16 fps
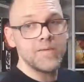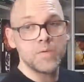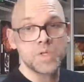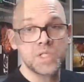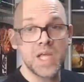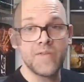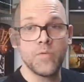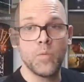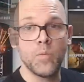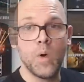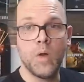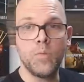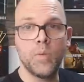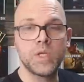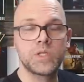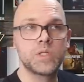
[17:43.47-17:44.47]
Evil 7
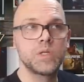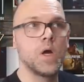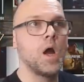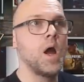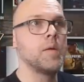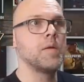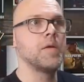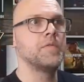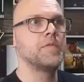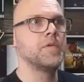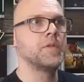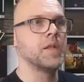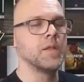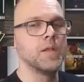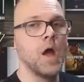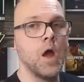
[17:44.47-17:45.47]
one, which, if you
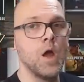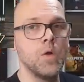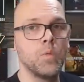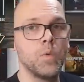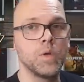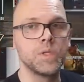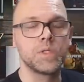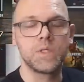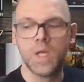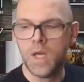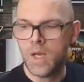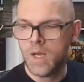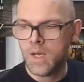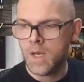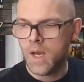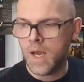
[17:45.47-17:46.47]
didn't know, was
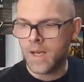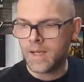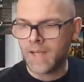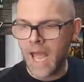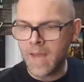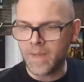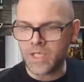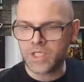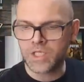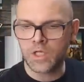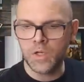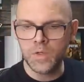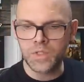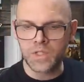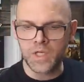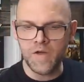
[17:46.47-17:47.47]
a game
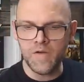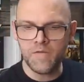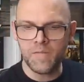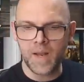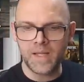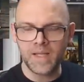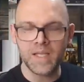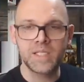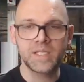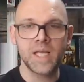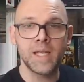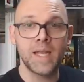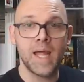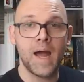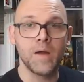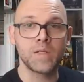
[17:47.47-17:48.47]
exclusive, but they didn't
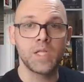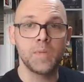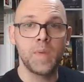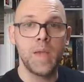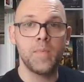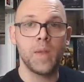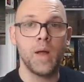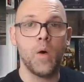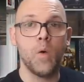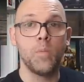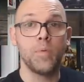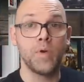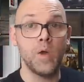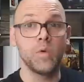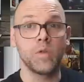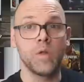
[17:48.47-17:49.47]
send it out to the people that all
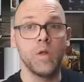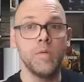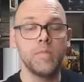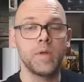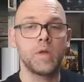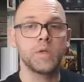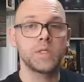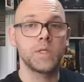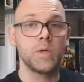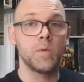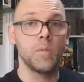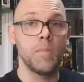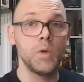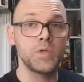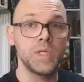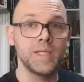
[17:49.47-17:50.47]
pre-ordered them because they were
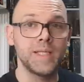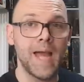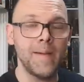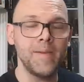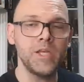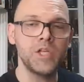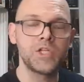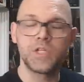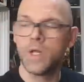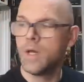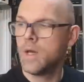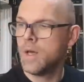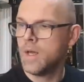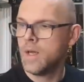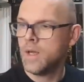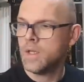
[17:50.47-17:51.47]
mostly damaged.
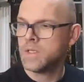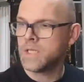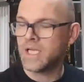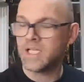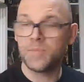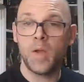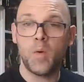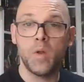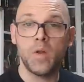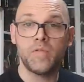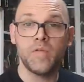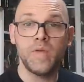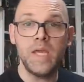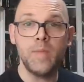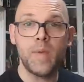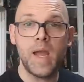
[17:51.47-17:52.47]
So I had to pick one off
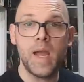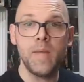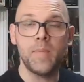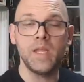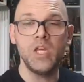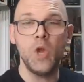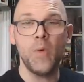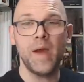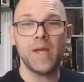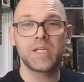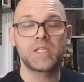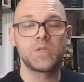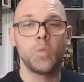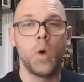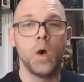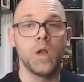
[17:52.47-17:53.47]
of eBay, but the
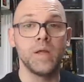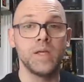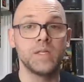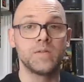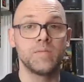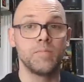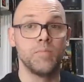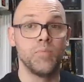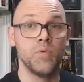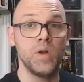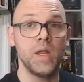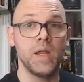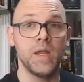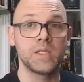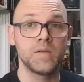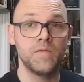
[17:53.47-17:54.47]
US one is
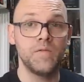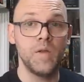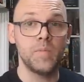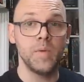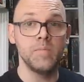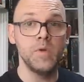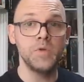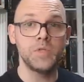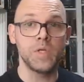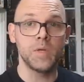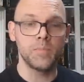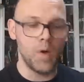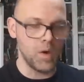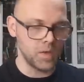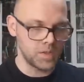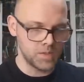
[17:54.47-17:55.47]
brilliant. It's a flipping music
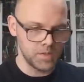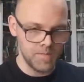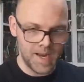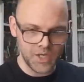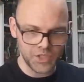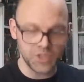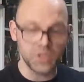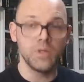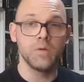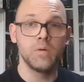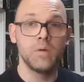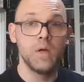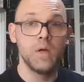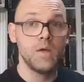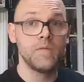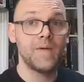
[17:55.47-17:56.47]
box mansion.
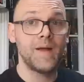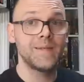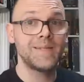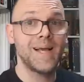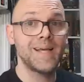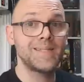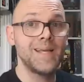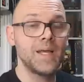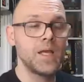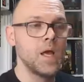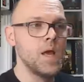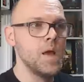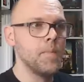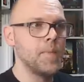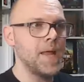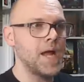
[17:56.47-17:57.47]
Fantastic.
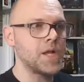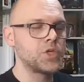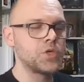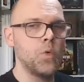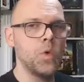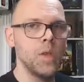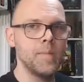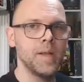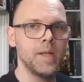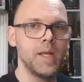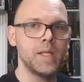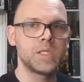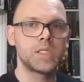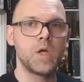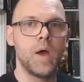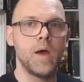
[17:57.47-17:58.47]
The actual ornament
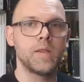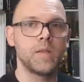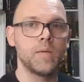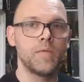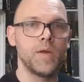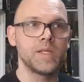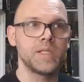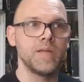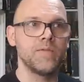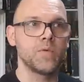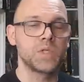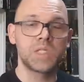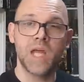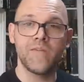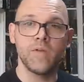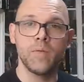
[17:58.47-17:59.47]
inside the Resident Evil
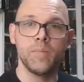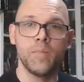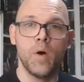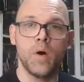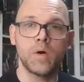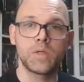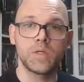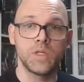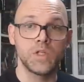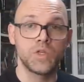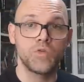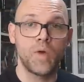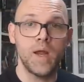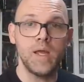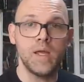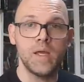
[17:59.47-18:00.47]
7 box is
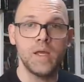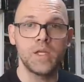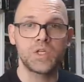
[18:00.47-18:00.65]
great.